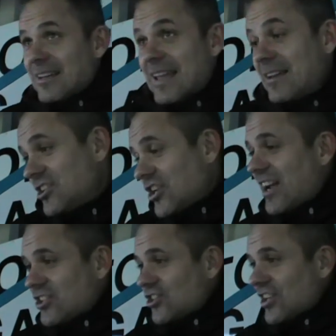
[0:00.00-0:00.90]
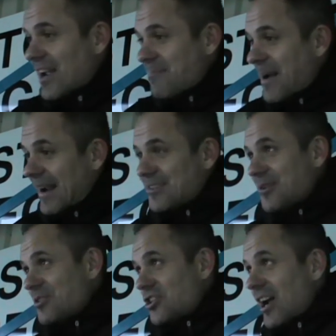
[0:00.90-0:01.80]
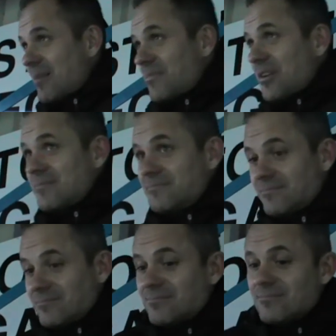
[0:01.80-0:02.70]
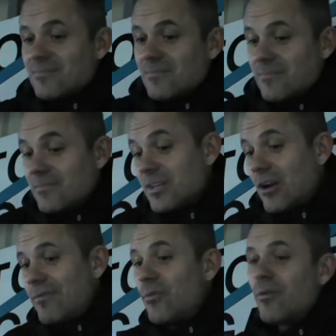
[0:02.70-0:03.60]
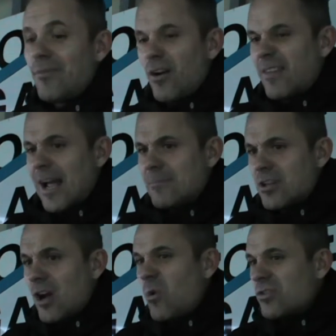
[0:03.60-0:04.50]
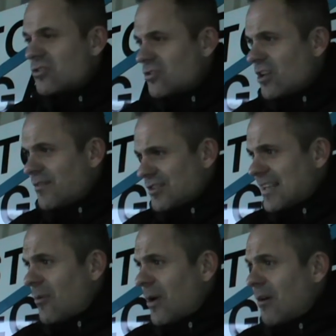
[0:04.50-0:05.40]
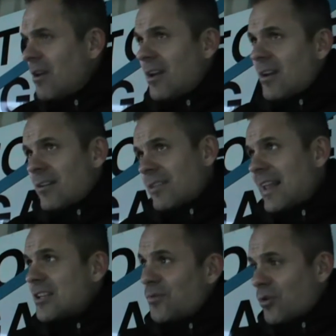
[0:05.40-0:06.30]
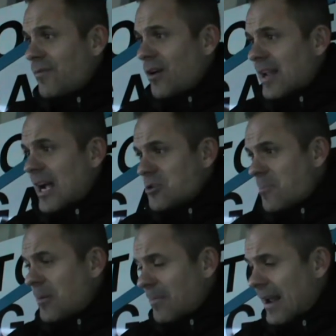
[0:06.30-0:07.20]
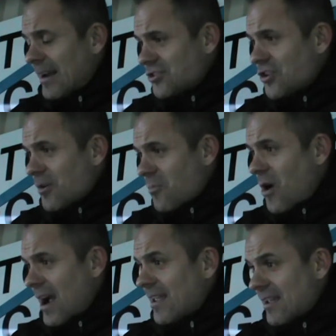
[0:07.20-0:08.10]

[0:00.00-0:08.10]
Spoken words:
Then you're changing shape back to a shape that, you know, 4 or 5 games ago wasn't serving us that well. The last 4 or 5 games we've been playing a certain way.